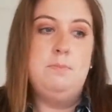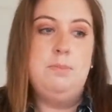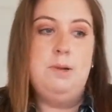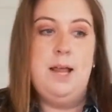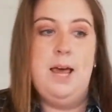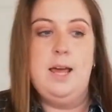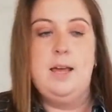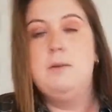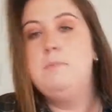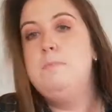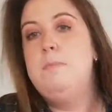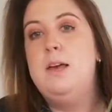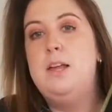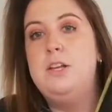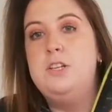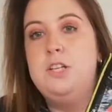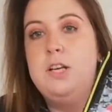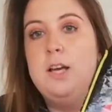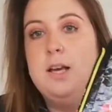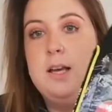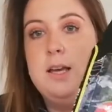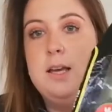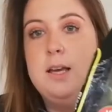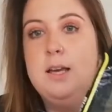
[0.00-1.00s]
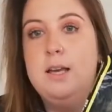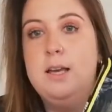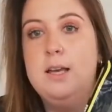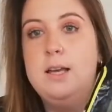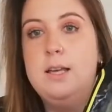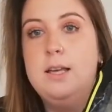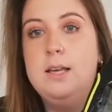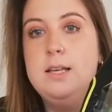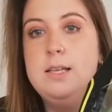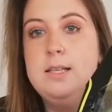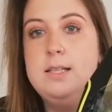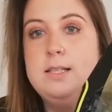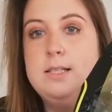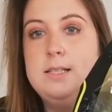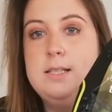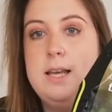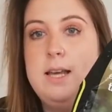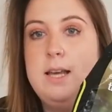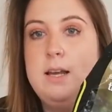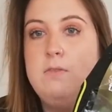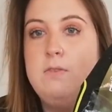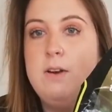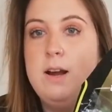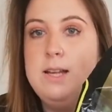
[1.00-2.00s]
Black Magic
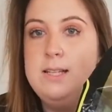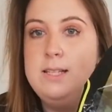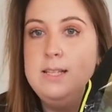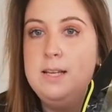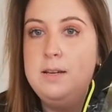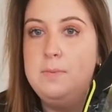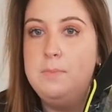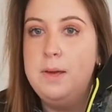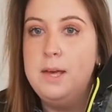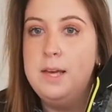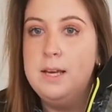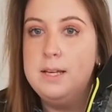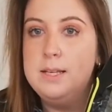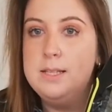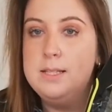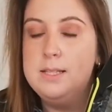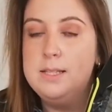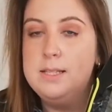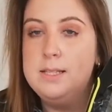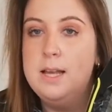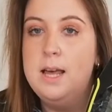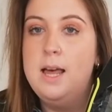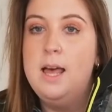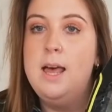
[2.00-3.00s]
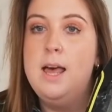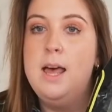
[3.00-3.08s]
seed raising mix.